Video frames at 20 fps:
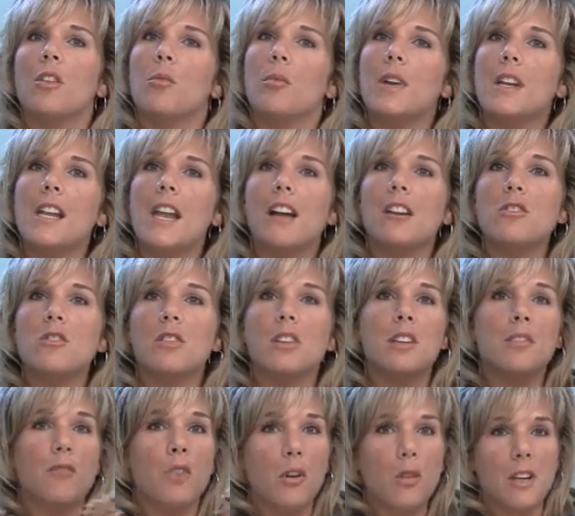we
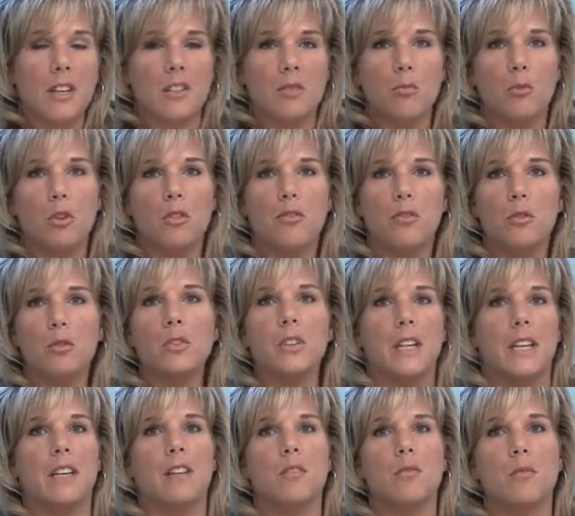naturally focus more
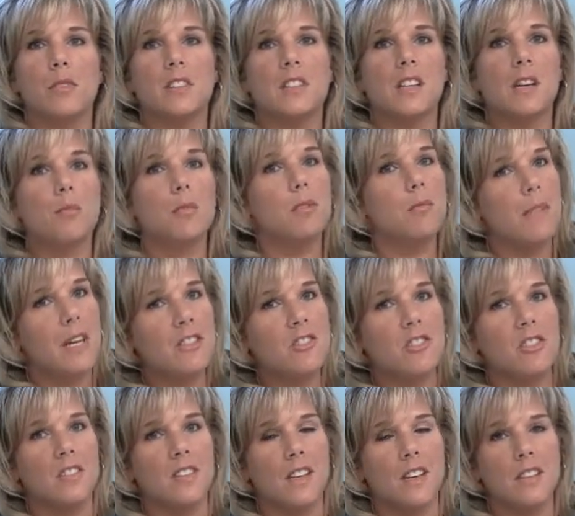fully when someone
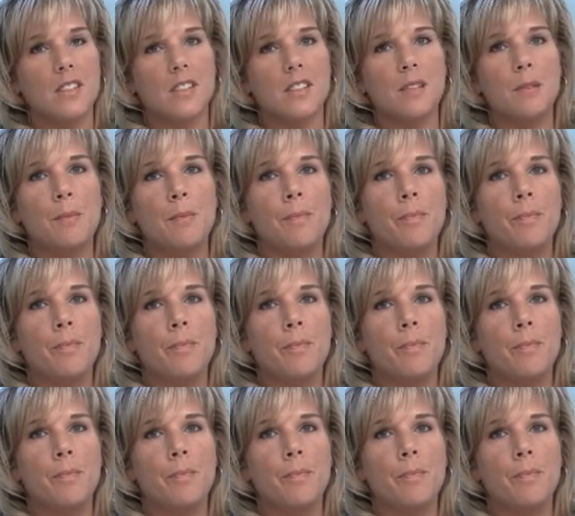mentions us.